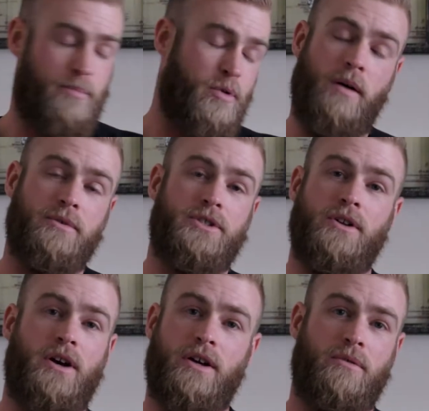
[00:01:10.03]
I promise you're
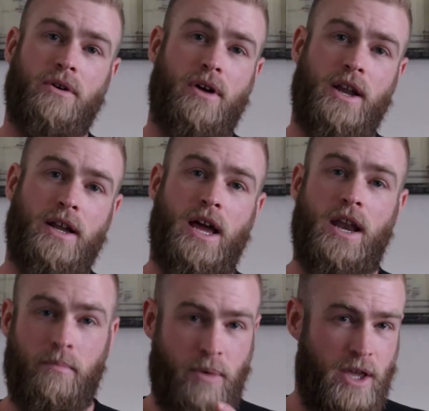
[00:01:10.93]
not gonna regret it, and
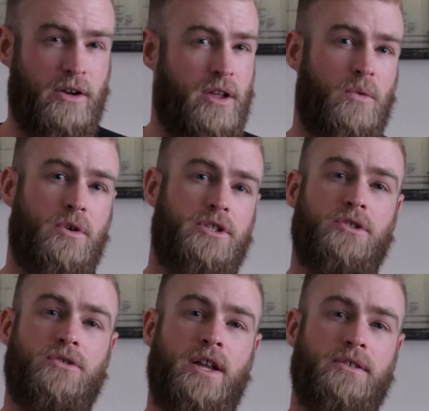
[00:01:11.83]
I bet you're gonna wish you
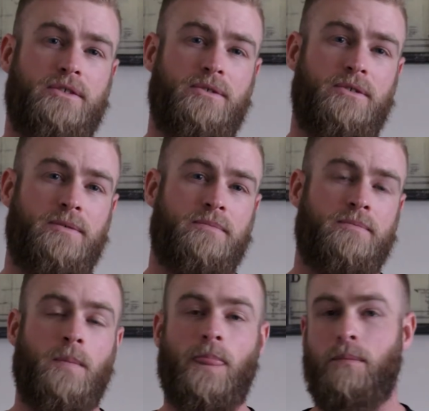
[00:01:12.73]
tried it sooner.
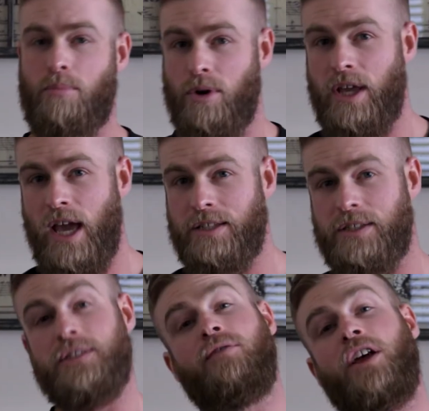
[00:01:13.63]
Pre-Kaged
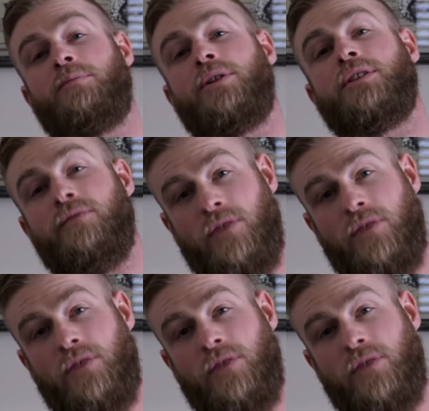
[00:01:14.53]
is available at the